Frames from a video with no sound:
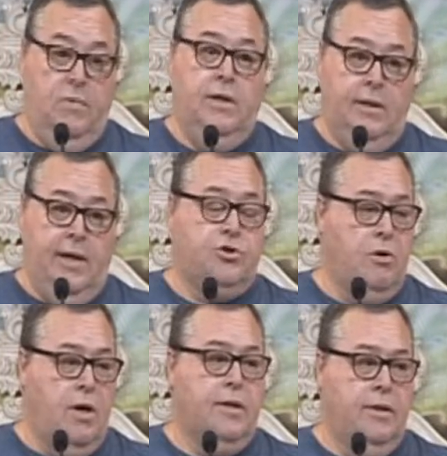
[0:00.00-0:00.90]

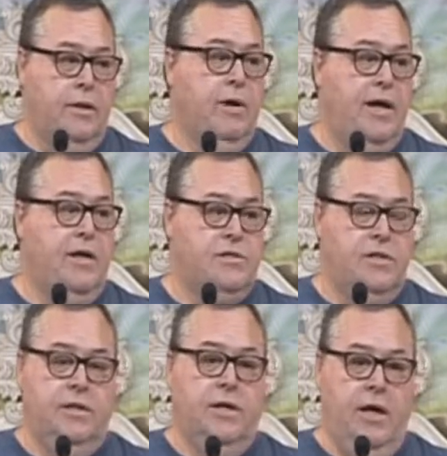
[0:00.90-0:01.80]
electronically raised
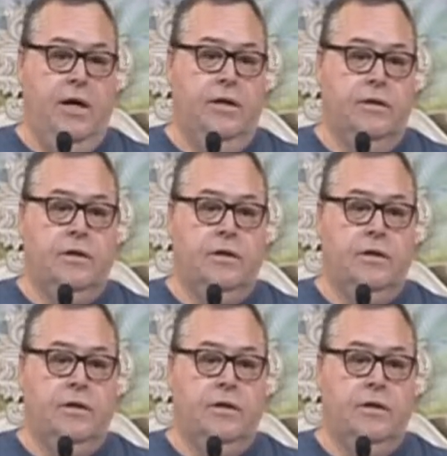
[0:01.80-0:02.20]
and